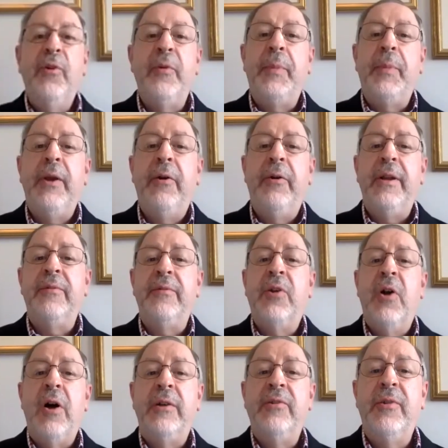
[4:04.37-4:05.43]
period of
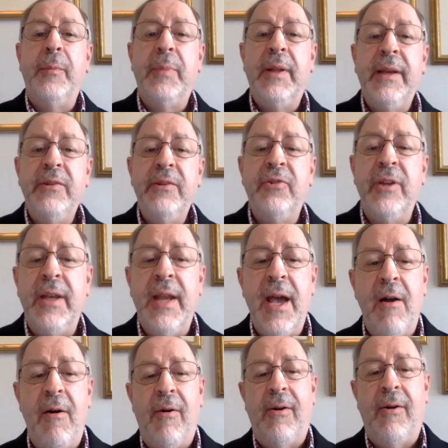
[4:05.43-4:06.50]
contemplation
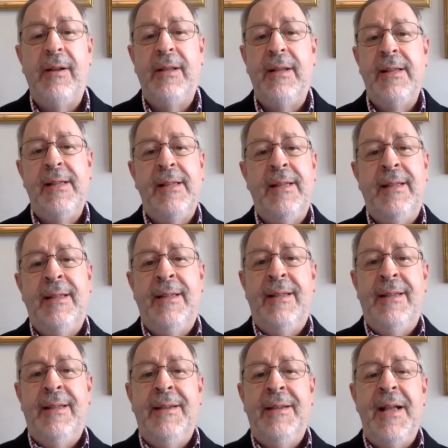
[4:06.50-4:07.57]
now.
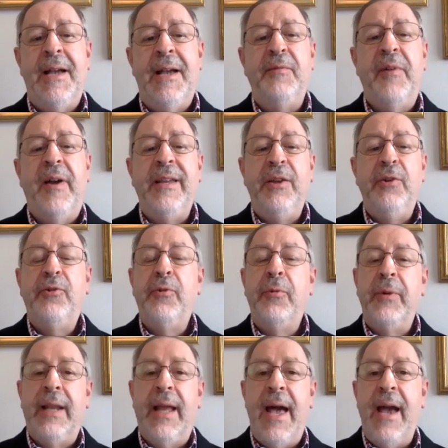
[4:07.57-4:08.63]
I invite you to
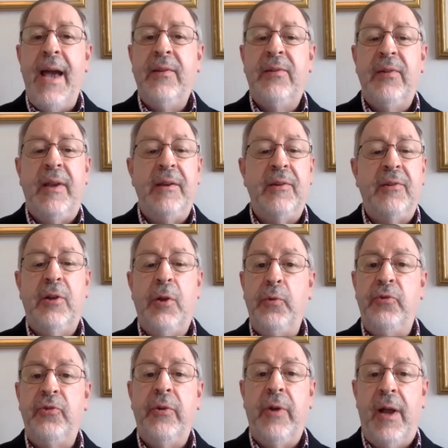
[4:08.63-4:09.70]
relax and close
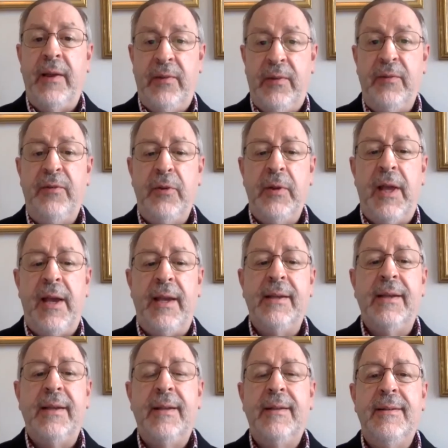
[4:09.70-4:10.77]
your eyes if you like.
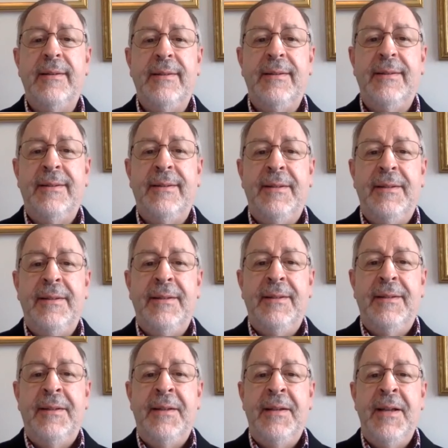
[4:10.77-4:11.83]

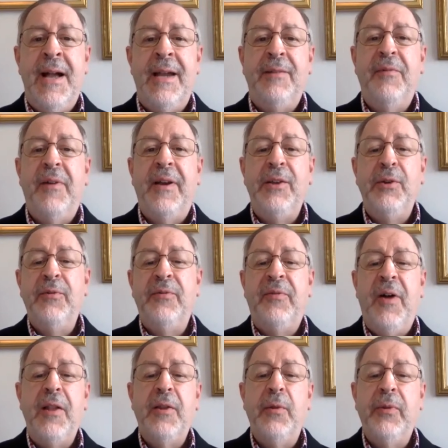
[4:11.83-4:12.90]
I invite you to
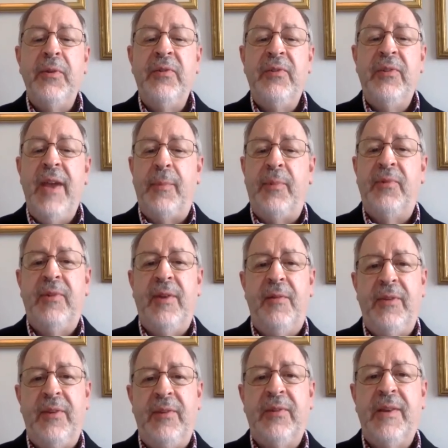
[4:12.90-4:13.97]
follow the steps of
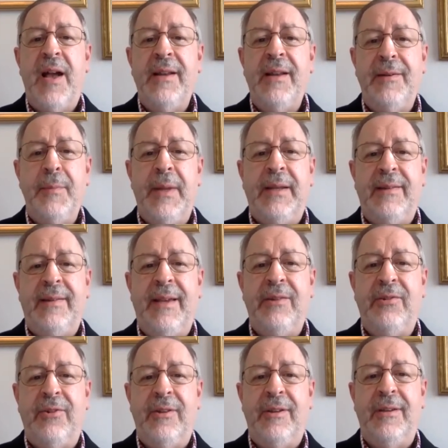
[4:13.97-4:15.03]
this guided
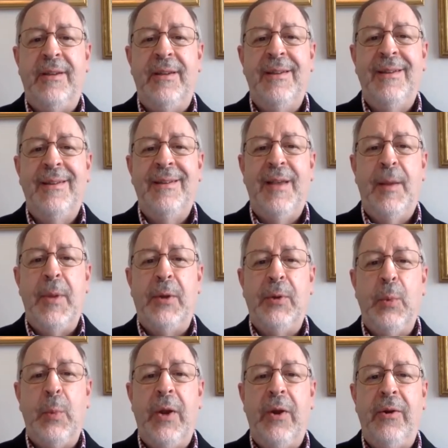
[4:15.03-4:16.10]
meditation about
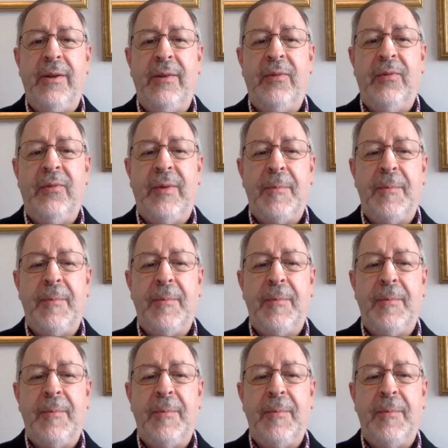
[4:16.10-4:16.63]
awareness.